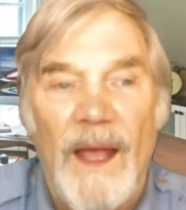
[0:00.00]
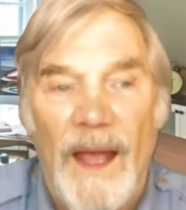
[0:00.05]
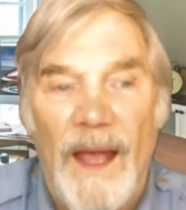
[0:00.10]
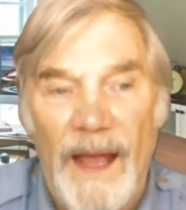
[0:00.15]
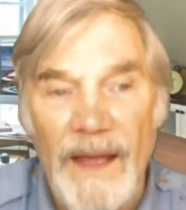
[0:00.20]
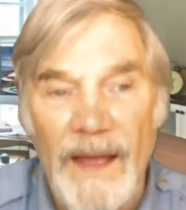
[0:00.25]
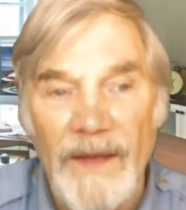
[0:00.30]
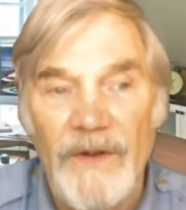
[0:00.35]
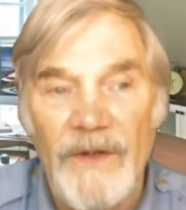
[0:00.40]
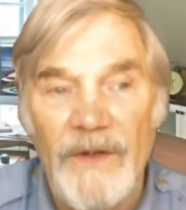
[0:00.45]

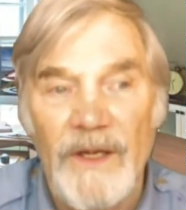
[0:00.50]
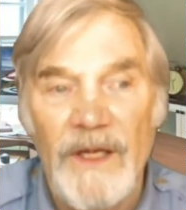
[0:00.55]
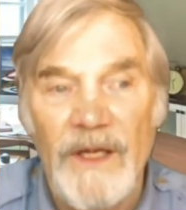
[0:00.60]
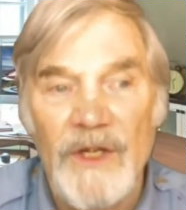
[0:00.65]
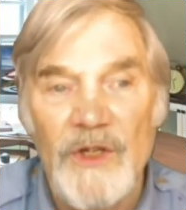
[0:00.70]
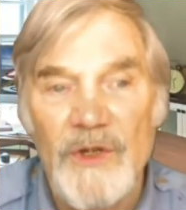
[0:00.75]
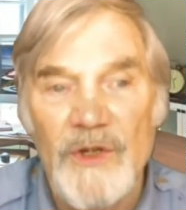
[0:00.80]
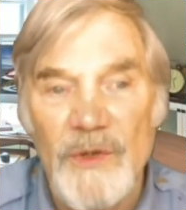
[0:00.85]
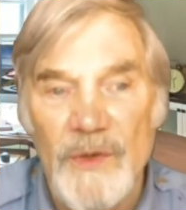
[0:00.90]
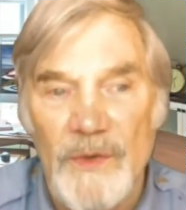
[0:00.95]
At
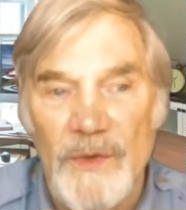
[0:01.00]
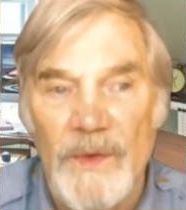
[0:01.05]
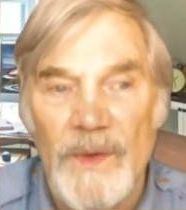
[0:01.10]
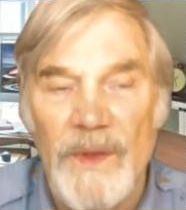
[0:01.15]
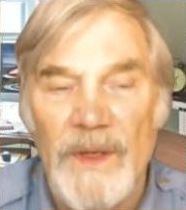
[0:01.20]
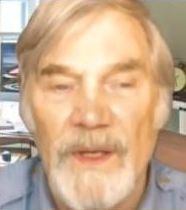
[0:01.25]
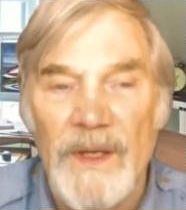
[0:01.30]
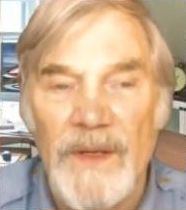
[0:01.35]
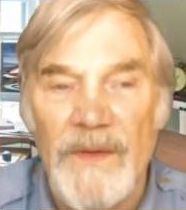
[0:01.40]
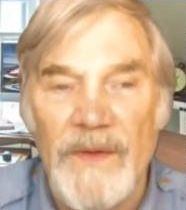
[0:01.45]

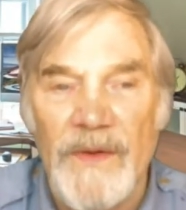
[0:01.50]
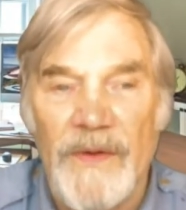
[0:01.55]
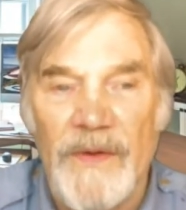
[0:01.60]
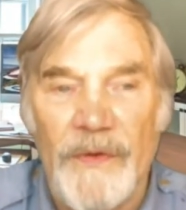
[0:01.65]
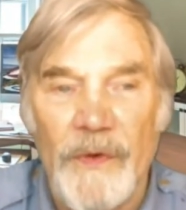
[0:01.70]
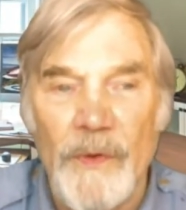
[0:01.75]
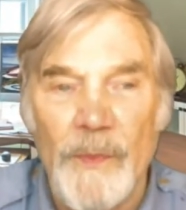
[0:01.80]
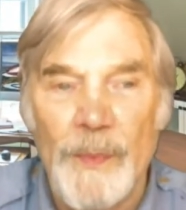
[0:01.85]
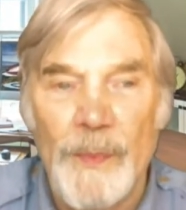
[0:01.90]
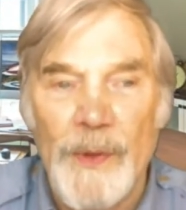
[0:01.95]
issue at the
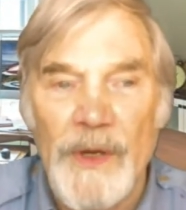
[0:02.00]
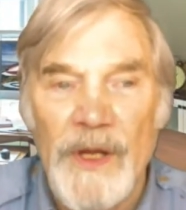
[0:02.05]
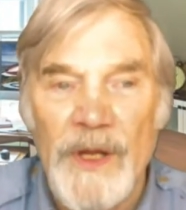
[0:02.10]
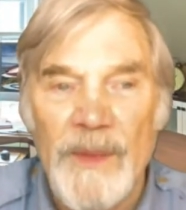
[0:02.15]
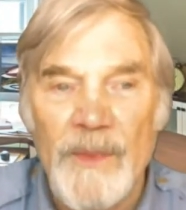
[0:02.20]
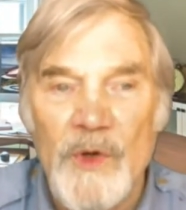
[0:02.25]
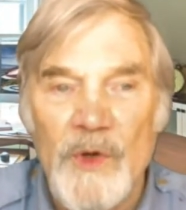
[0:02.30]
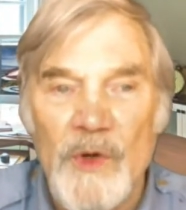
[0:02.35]
Supreme